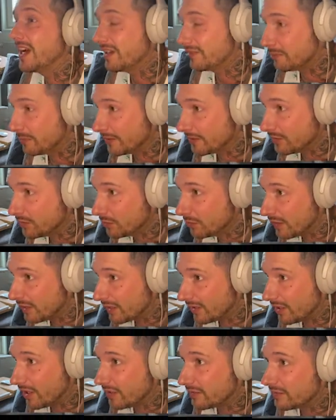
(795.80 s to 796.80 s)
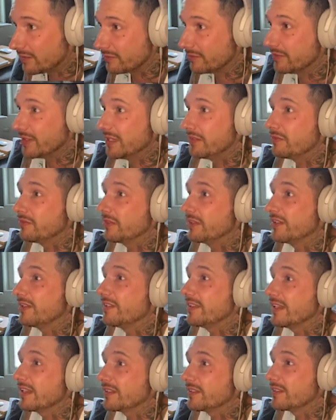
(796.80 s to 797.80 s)
I've been doing a lot of different
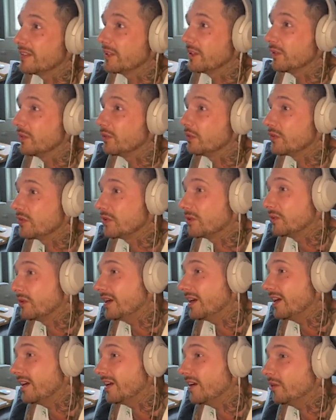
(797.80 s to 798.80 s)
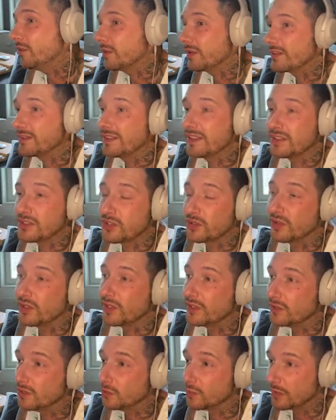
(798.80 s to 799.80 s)
things, you know, so I always
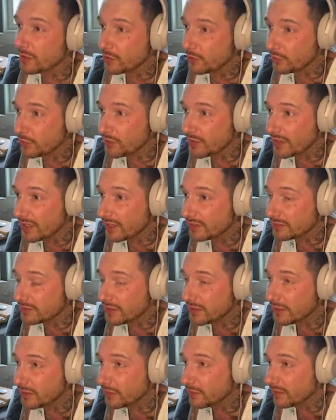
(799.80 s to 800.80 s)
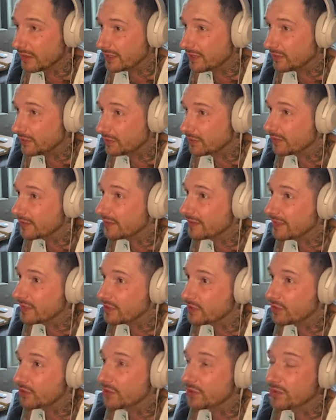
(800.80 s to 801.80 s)
enjoy doing new stuff, you know. I don't
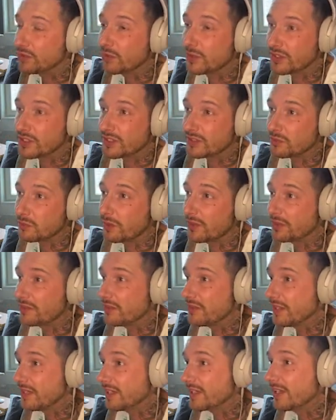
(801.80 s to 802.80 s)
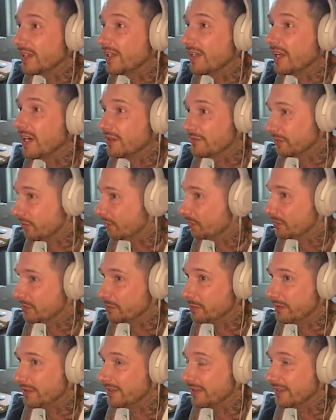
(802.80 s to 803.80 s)
enjoy doing just one thing. I've always
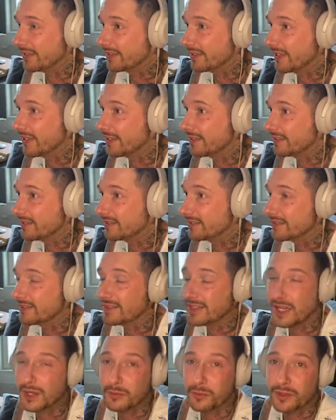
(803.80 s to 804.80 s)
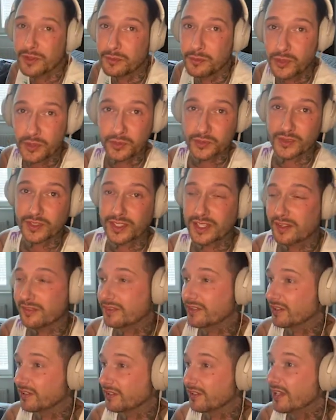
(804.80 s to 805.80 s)
been like that. It's the same with music.
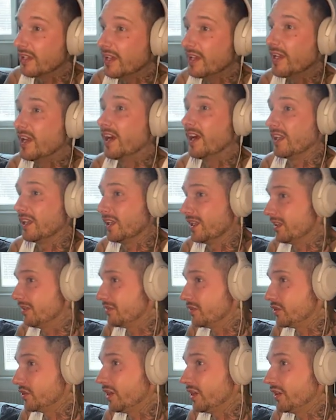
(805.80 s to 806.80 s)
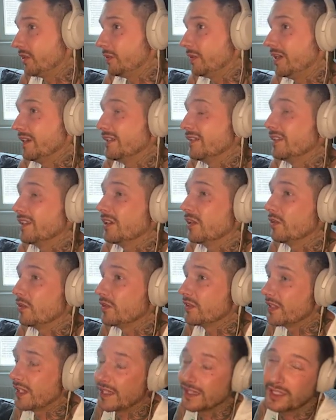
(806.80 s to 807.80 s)
I've done a lot of genres, you know.
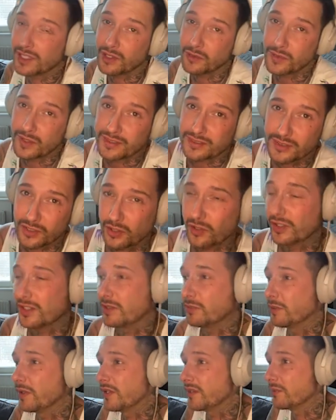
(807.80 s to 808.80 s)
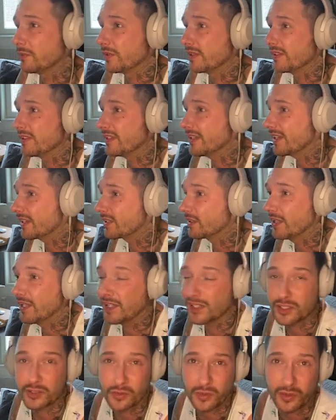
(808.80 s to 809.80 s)
Cyclone I started with the
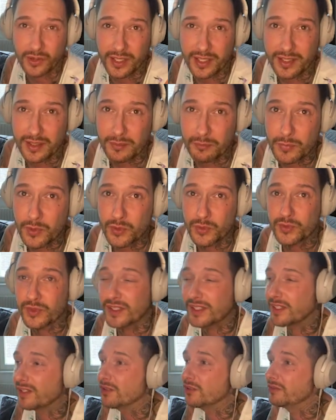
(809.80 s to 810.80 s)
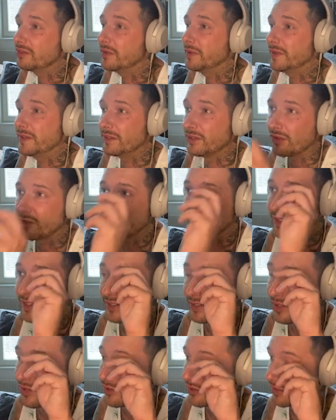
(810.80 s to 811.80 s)
electronic music, you know, very dark
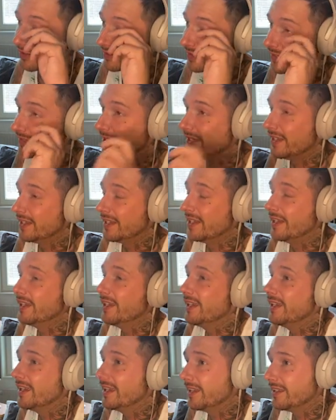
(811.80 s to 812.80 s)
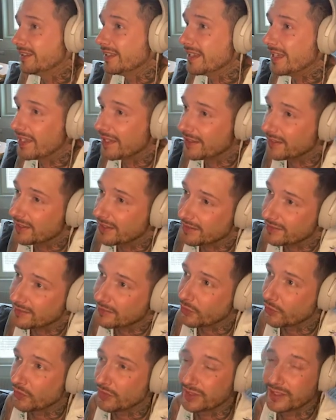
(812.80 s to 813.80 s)
and hard. In the end, it
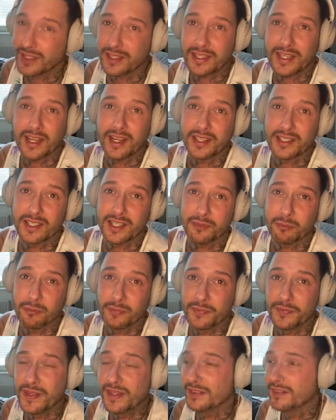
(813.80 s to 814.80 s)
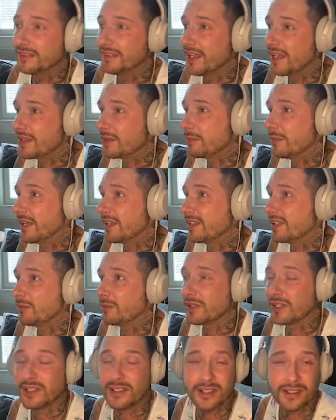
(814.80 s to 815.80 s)
turned kind of in death metal,
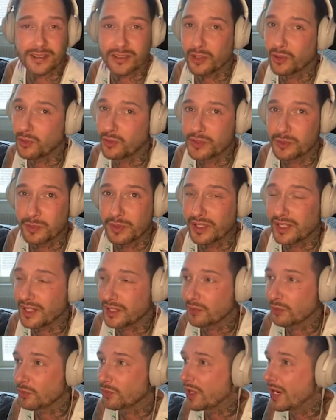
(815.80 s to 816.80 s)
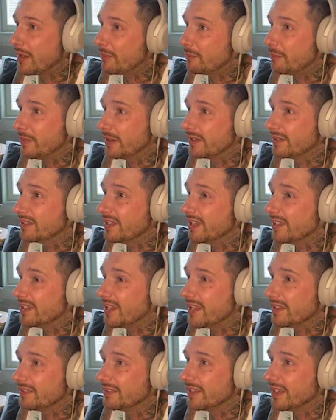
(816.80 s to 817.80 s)
but it has always been like rap and
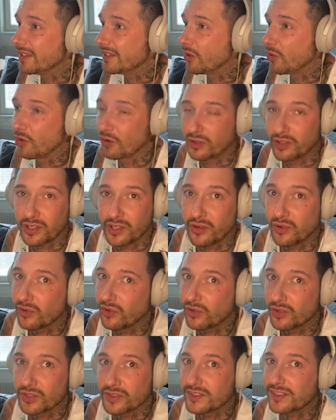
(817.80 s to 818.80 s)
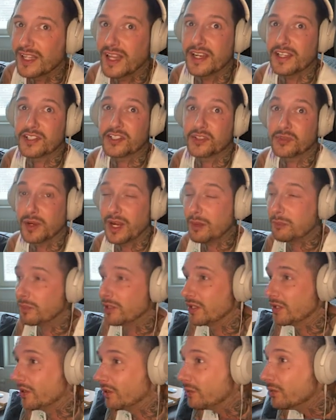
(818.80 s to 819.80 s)
horrorcore / trap,
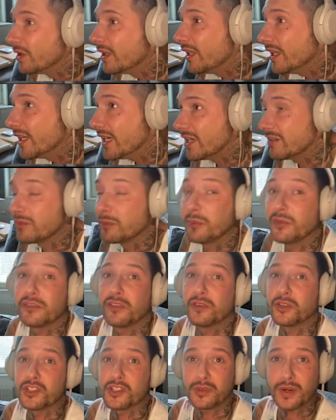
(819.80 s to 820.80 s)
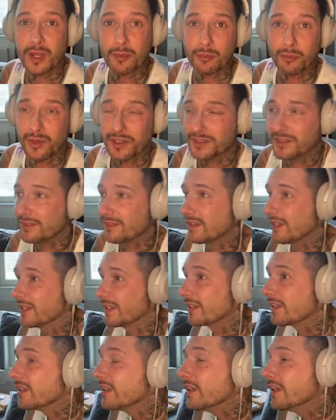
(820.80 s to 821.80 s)
you know, even before trap was a thing.